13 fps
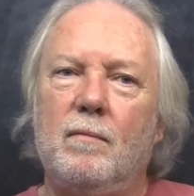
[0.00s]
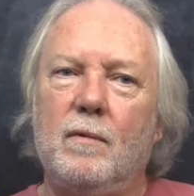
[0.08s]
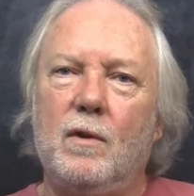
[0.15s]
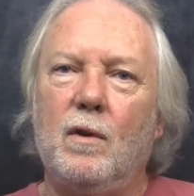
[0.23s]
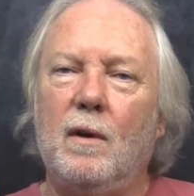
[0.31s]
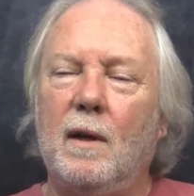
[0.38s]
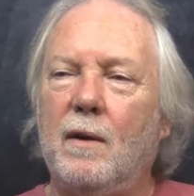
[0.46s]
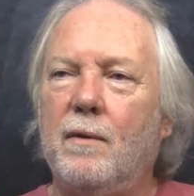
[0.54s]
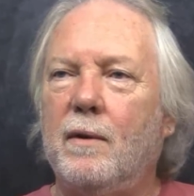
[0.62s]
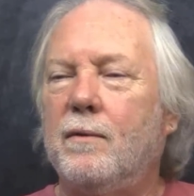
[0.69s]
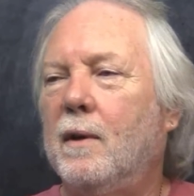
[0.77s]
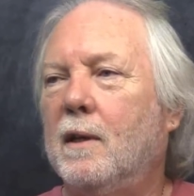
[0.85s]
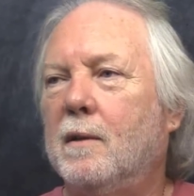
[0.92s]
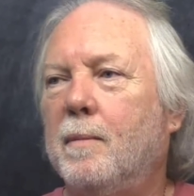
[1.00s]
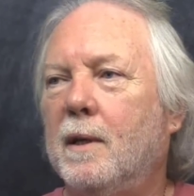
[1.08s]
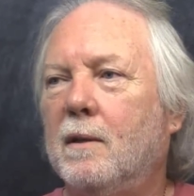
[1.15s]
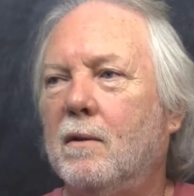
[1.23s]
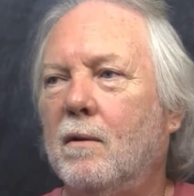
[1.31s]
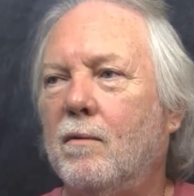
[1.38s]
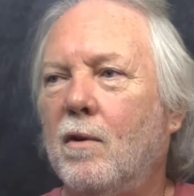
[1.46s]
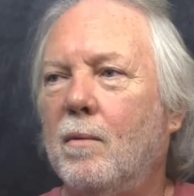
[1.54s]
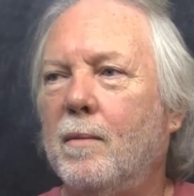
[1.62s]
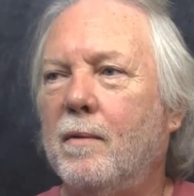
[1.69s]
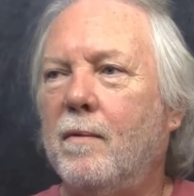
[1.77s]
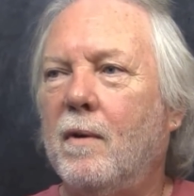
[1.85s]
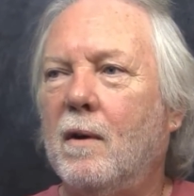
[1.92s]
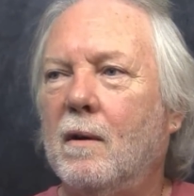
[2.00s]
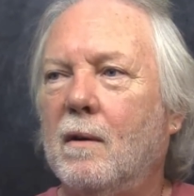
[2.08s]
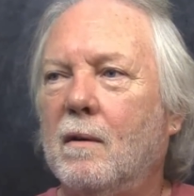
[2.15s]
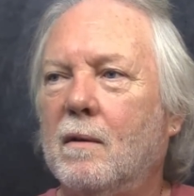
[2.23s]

good lettering really is based on Roman font,